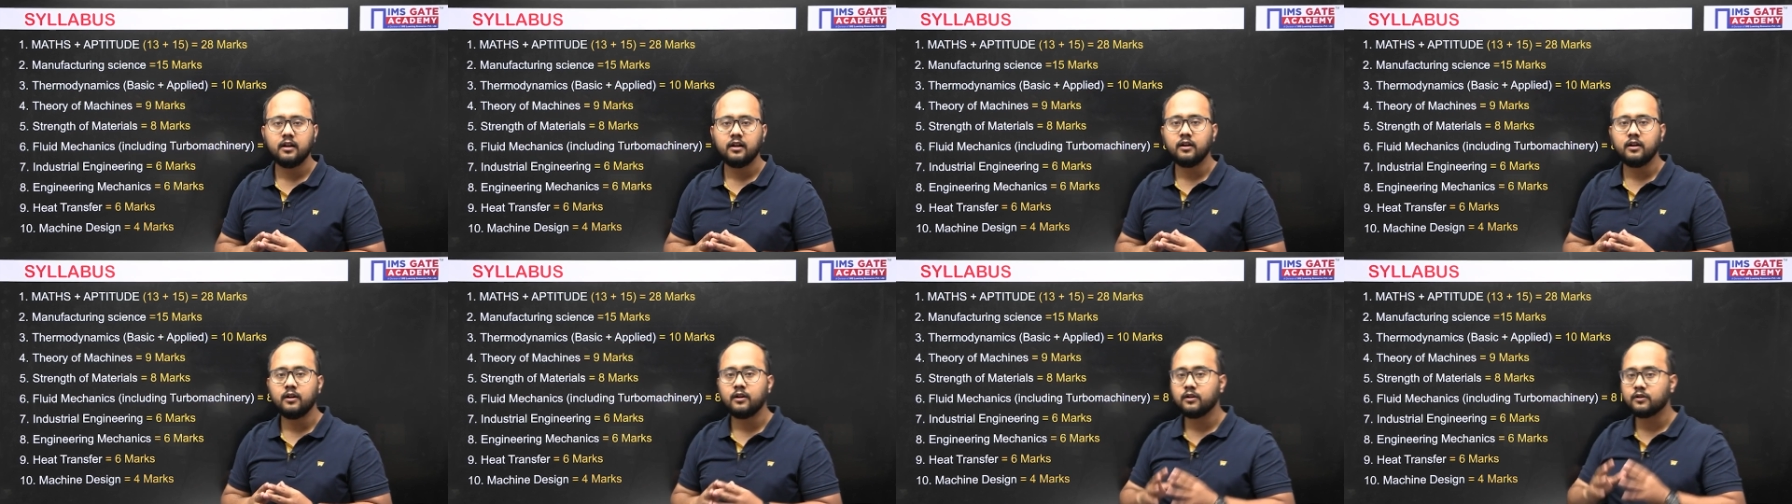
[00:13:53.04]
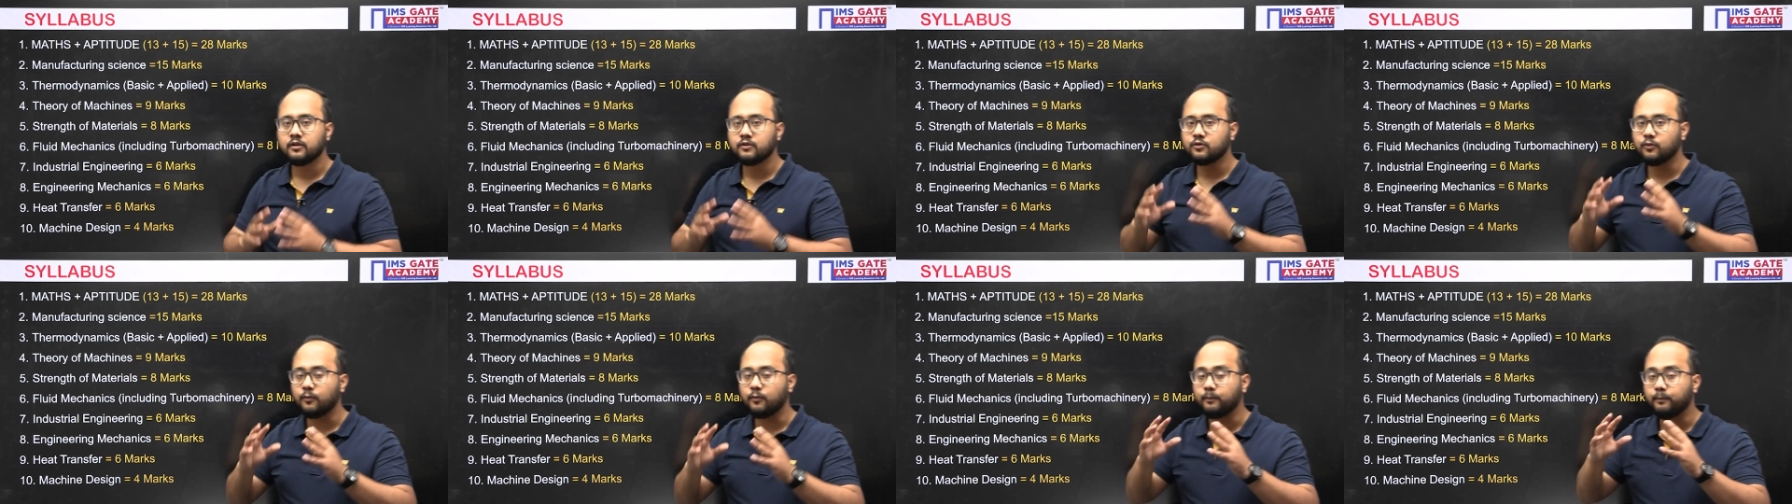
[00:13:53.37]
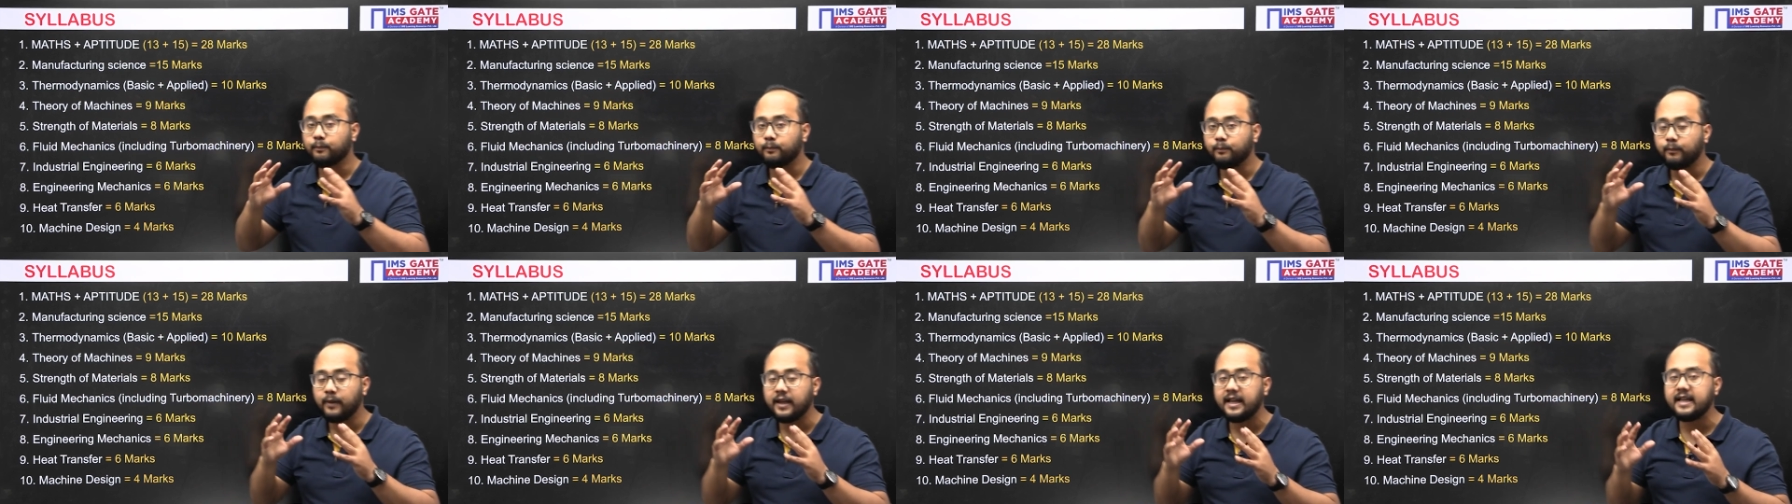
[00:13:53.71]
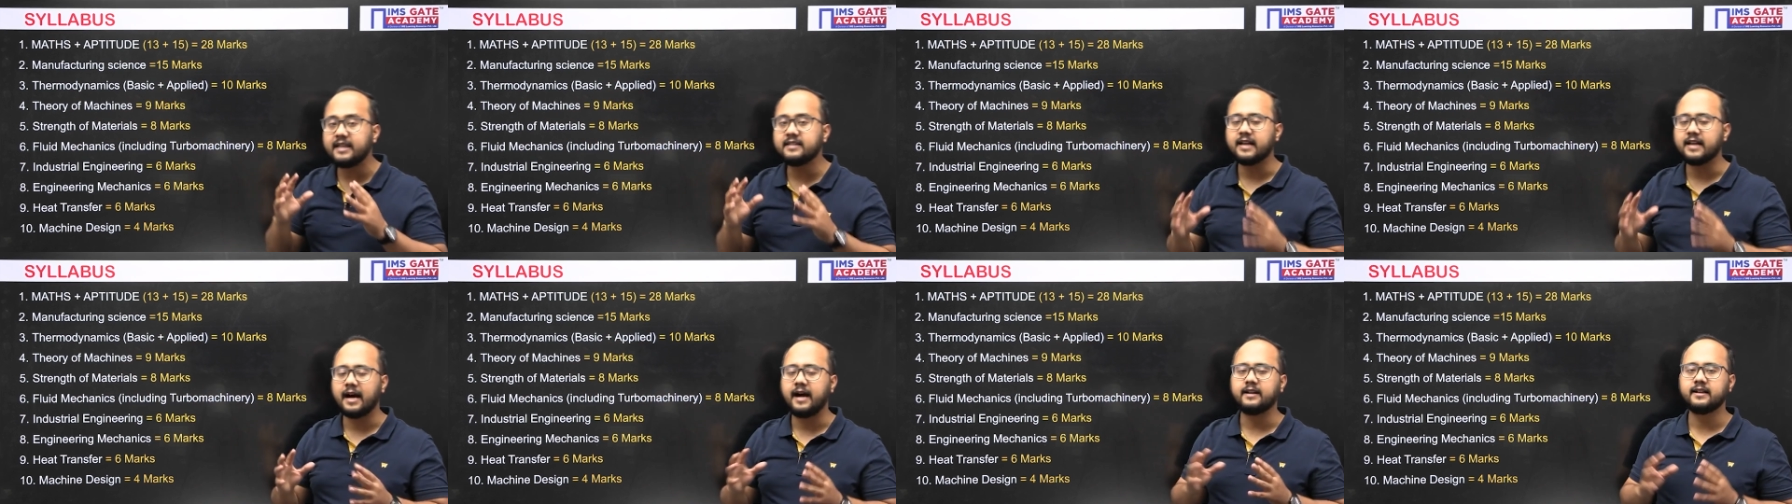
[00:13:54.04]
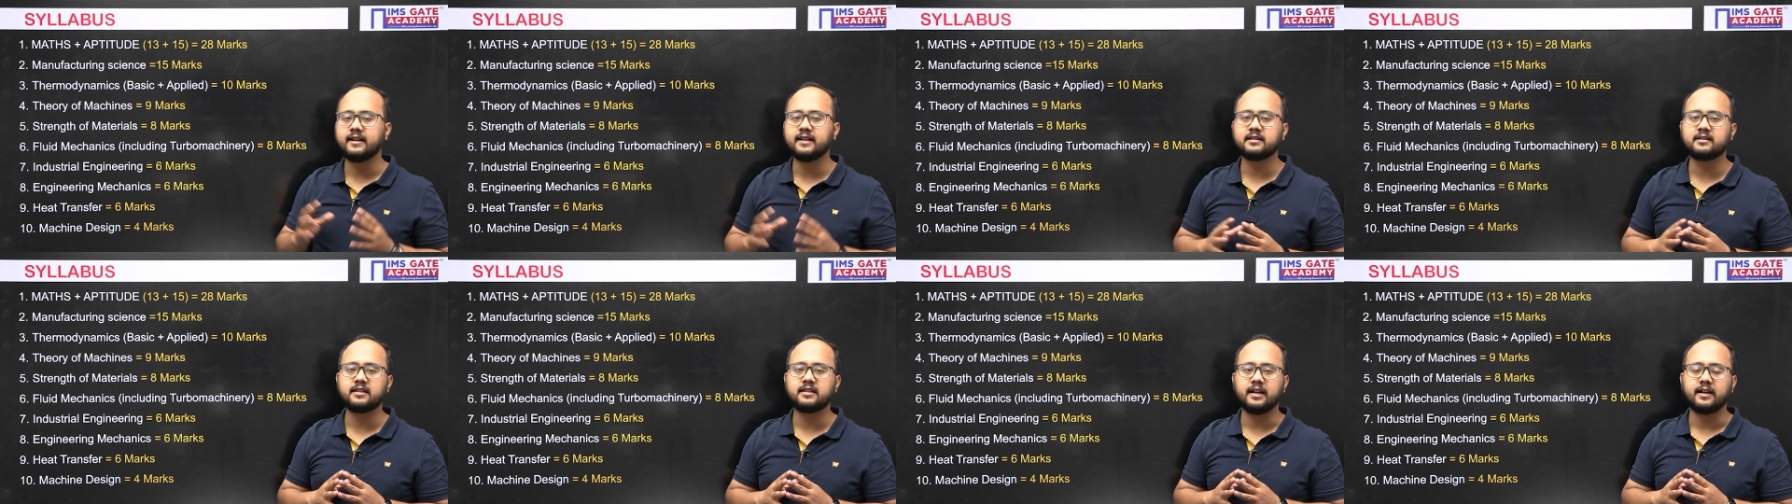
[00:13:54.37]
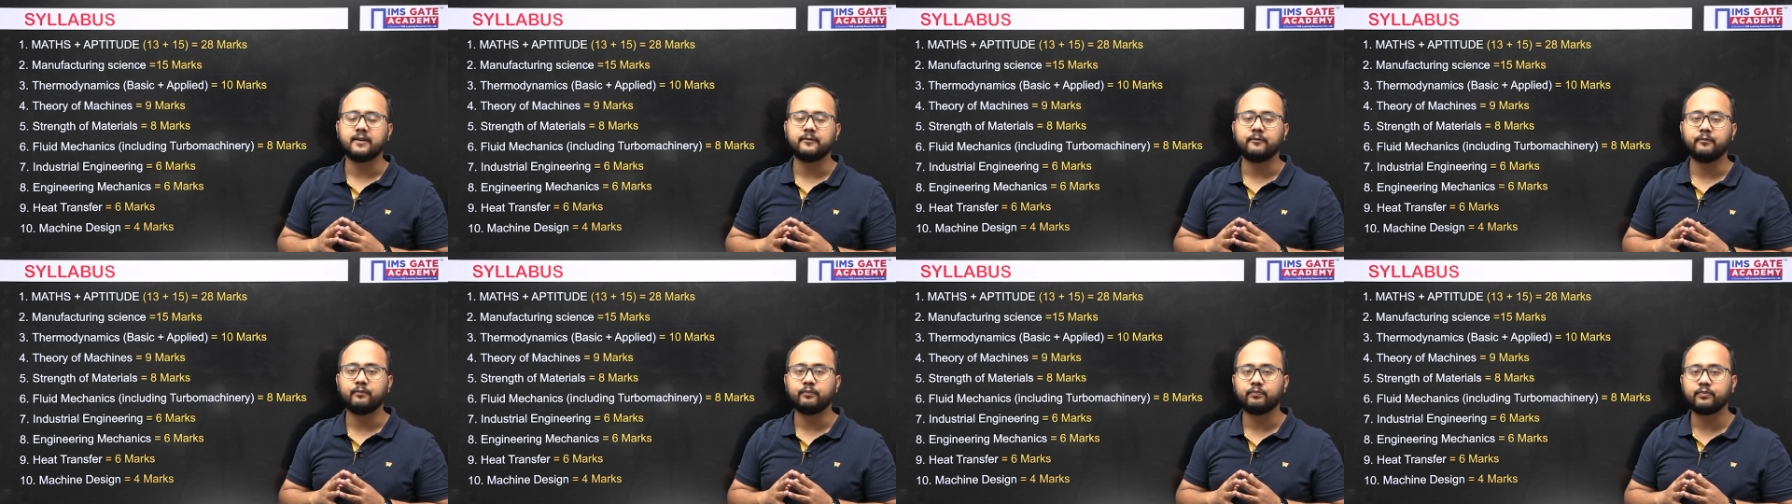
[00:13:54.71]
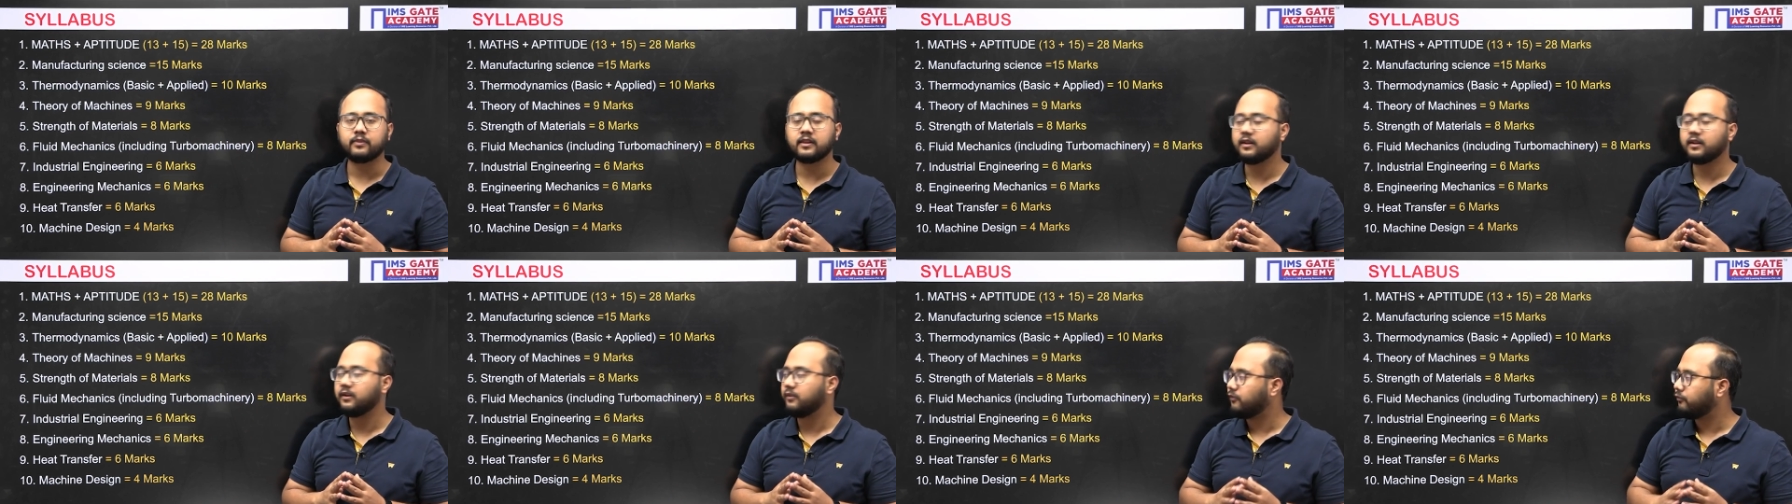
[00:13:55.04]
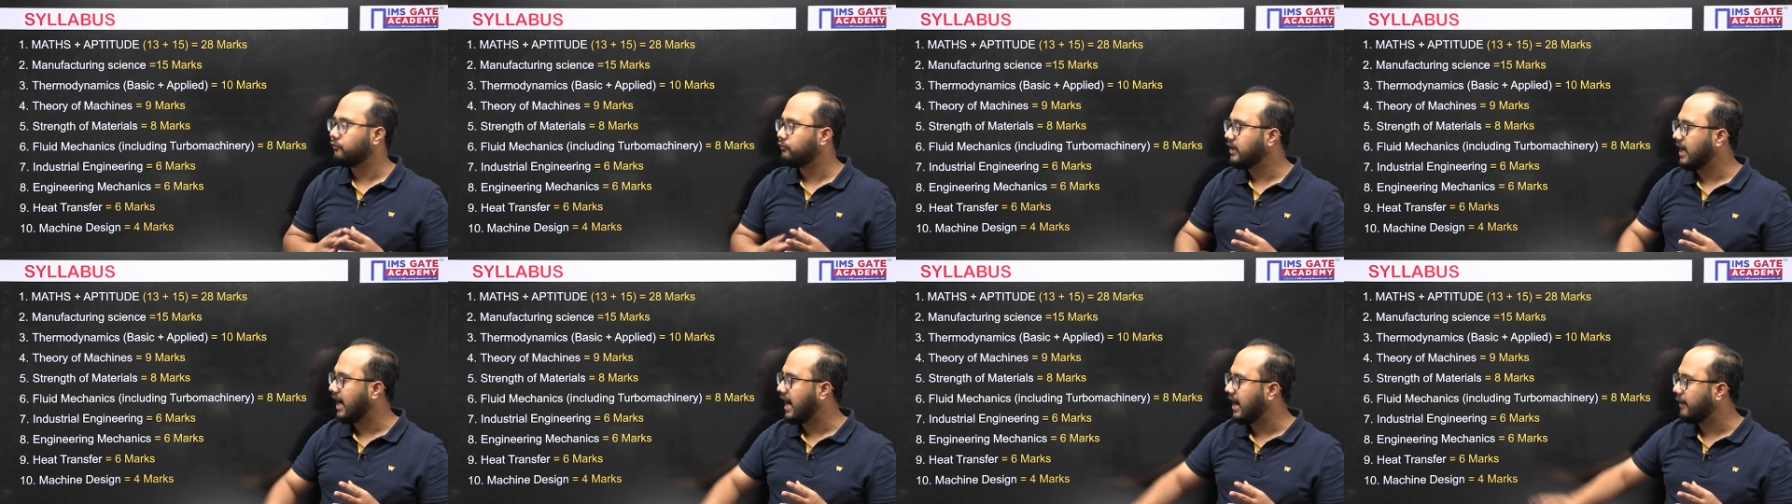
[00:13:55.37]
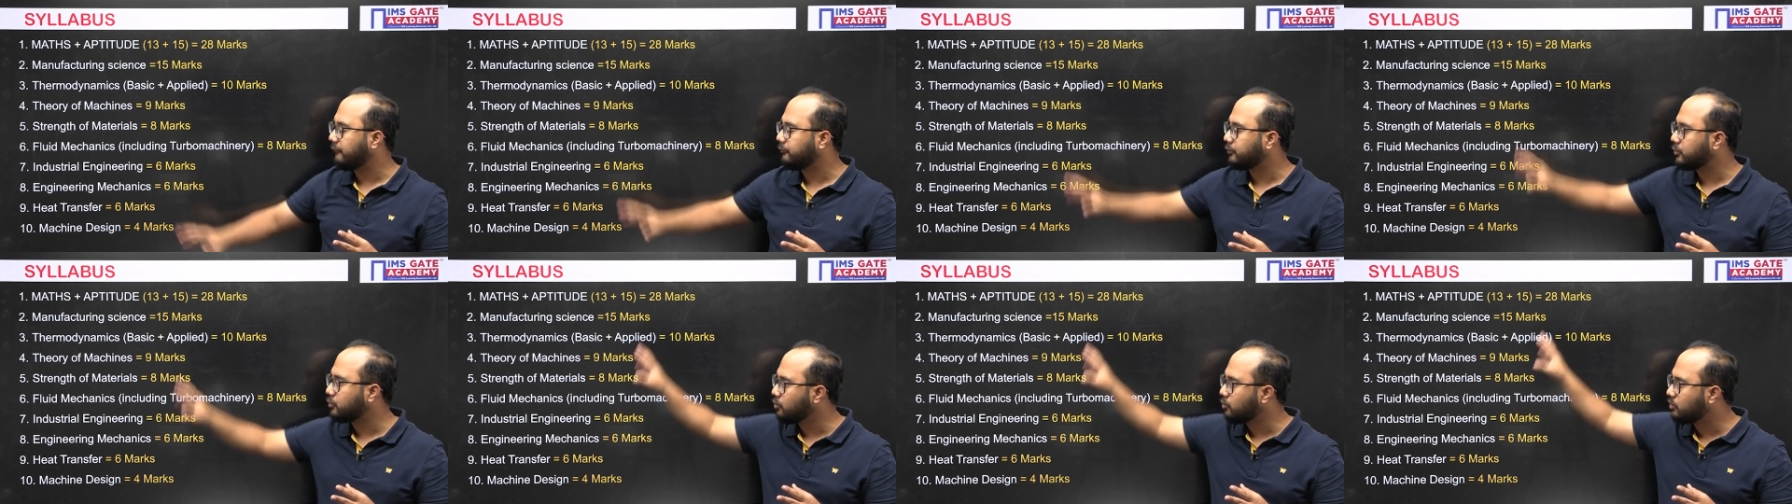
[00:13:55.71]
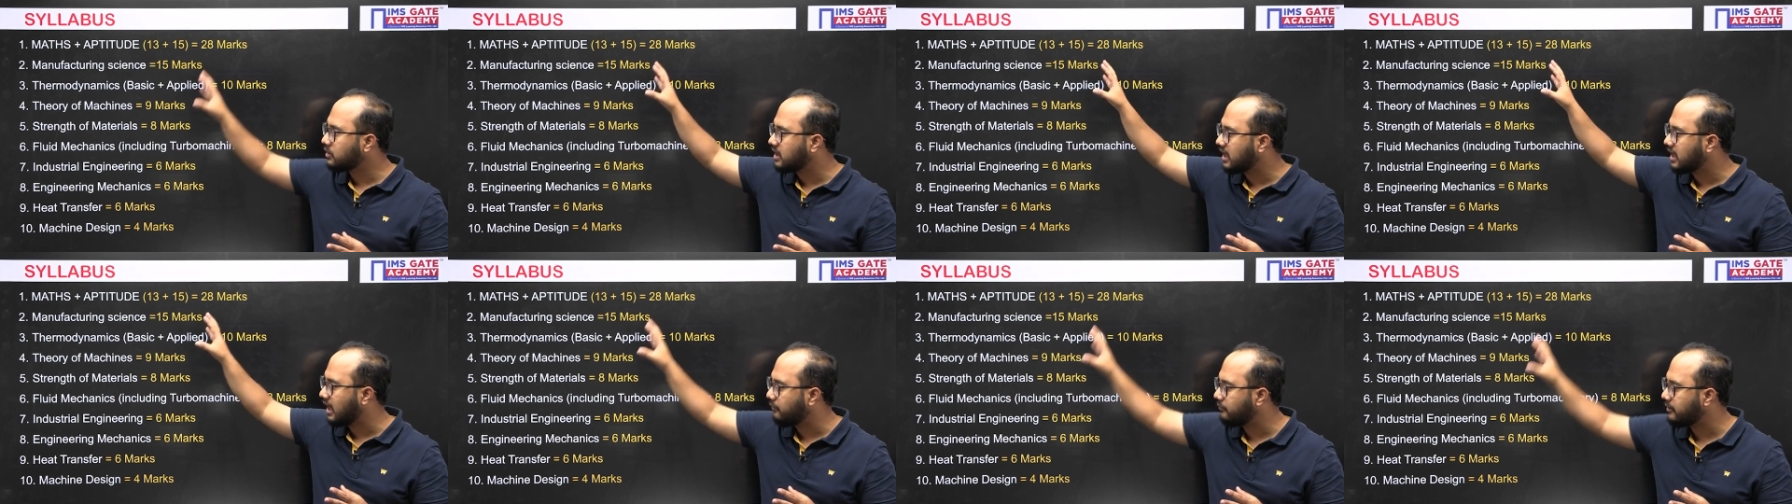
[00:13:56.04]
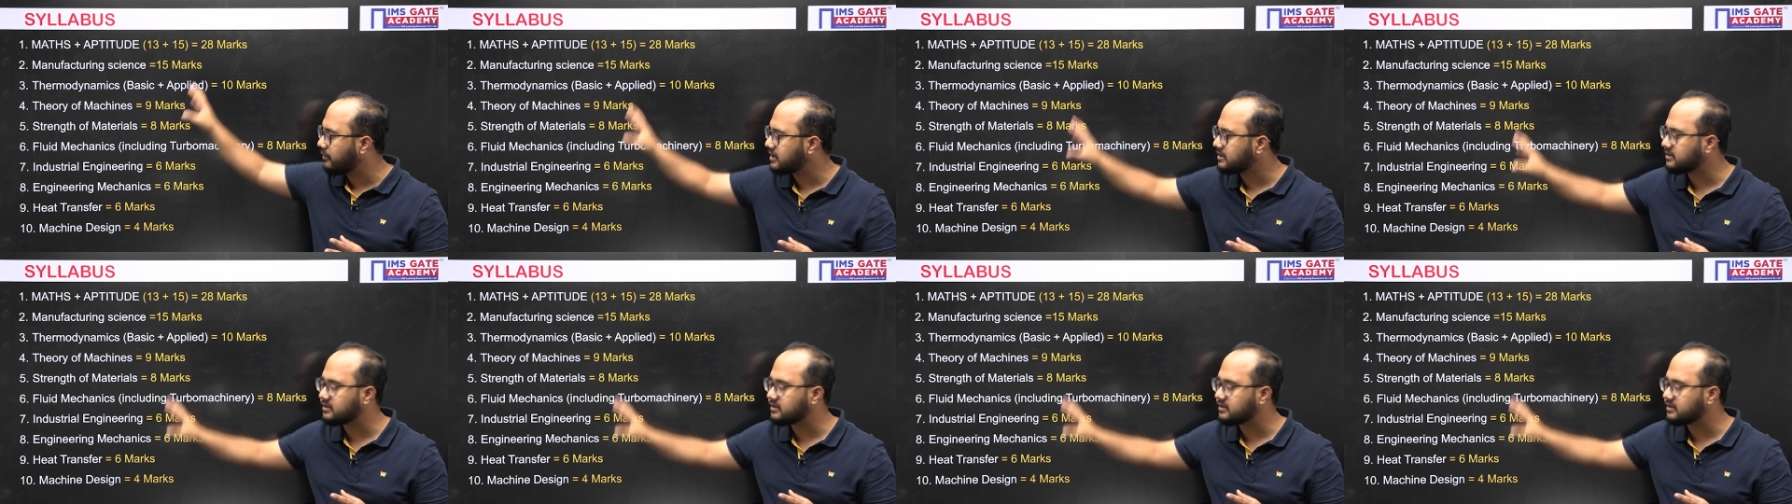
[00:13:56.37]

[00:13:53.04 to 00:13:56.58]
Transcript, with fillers: So please understand, we have to cover